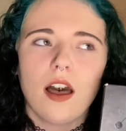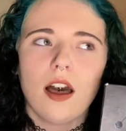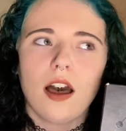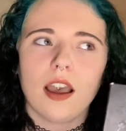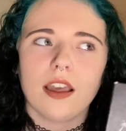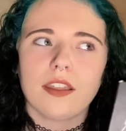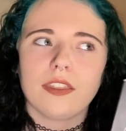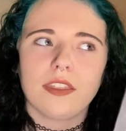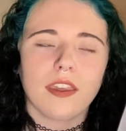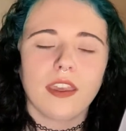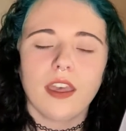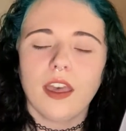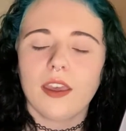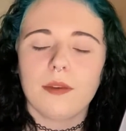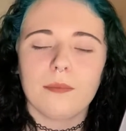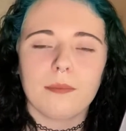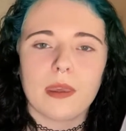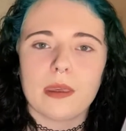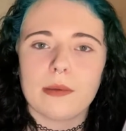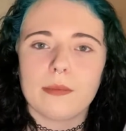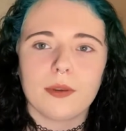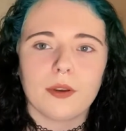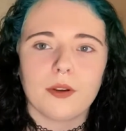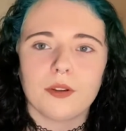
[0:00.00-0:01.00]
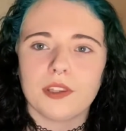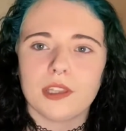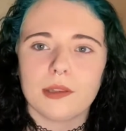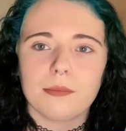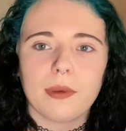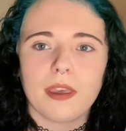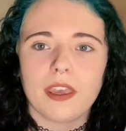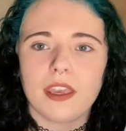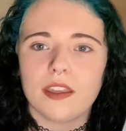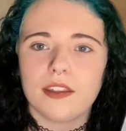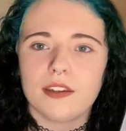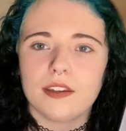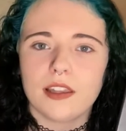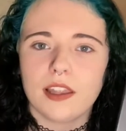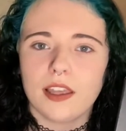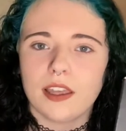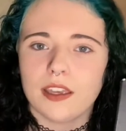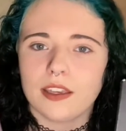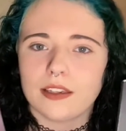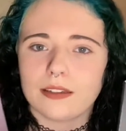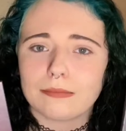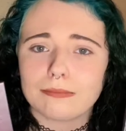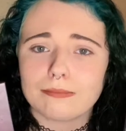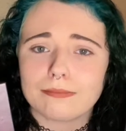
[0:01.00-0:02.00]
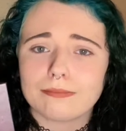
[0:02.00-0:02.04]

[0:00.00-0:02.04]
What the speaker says: I think I maybe only paid like